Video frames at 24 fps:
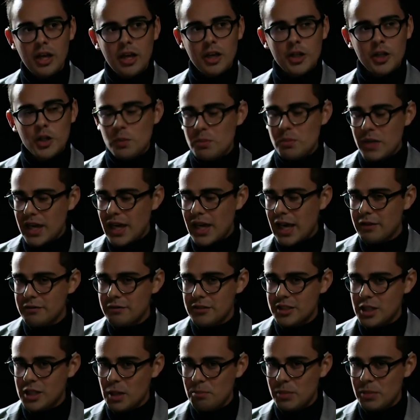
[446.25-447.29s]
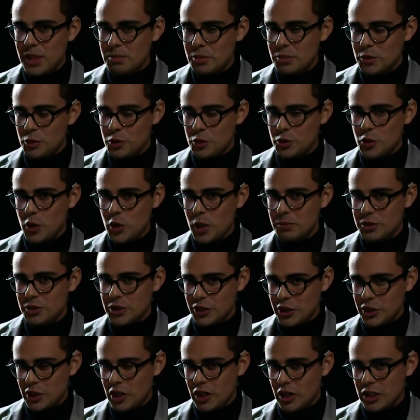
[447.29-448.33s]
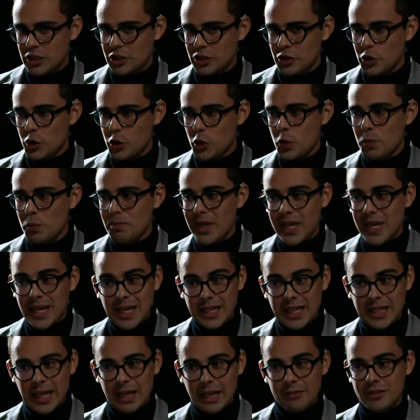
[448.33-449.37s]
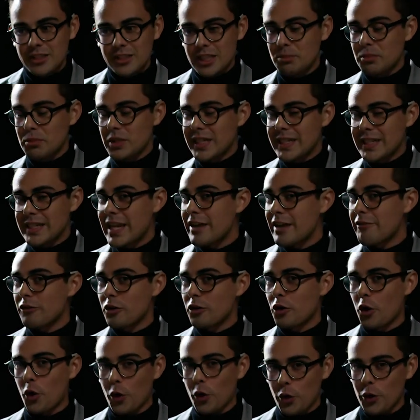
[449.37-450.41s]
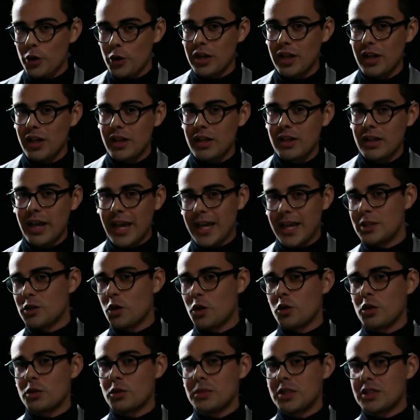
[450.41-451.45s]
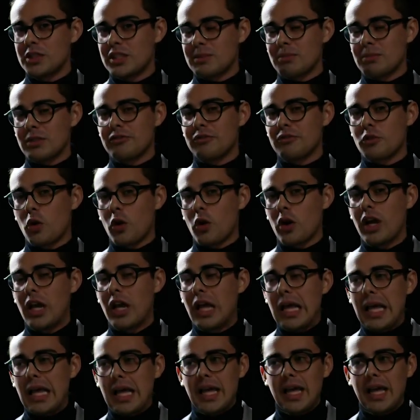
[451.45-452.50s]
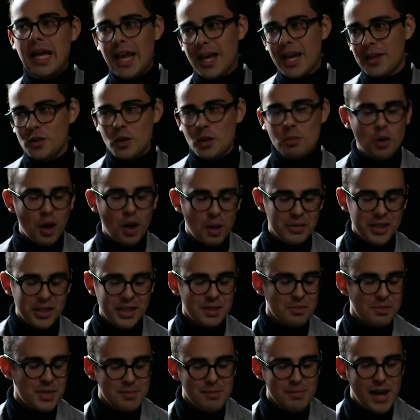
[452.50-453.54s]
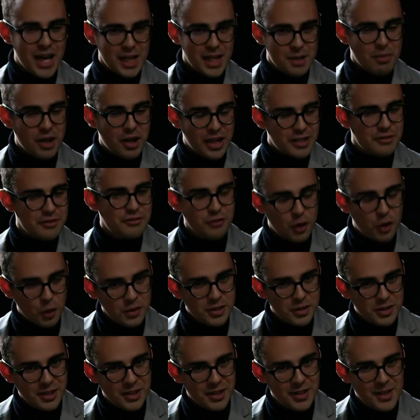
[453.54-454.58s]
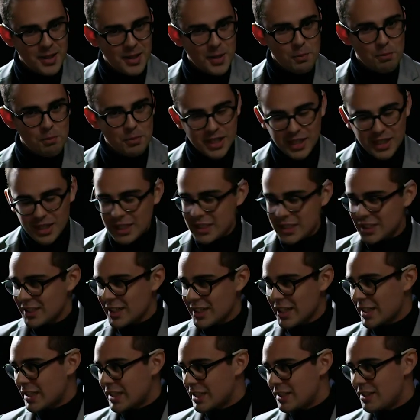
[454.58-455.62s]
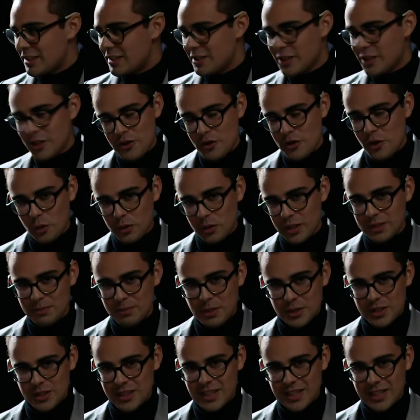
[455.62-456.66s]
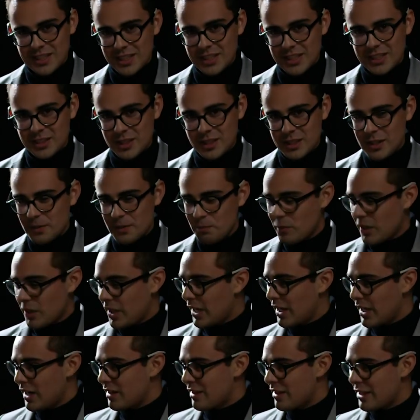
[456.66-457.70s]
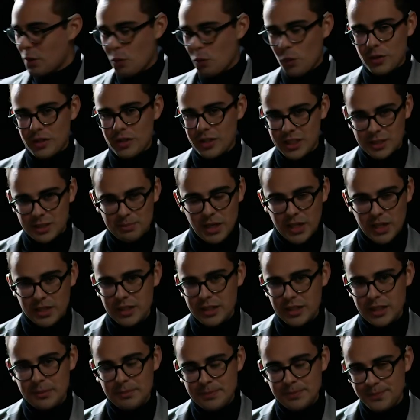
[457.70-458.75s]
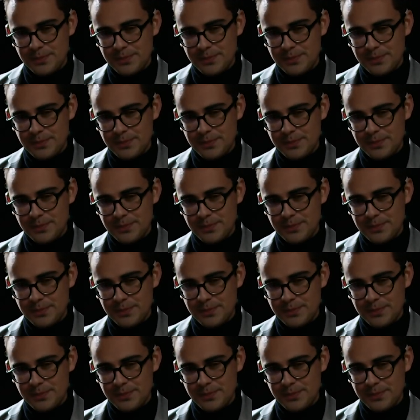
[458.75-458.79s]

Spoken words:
You may have some people who show up to your concert who may have simply never heard atonal music before, and they're probably going to be mad by default because they didn't know this music existed and they weren't expecting it.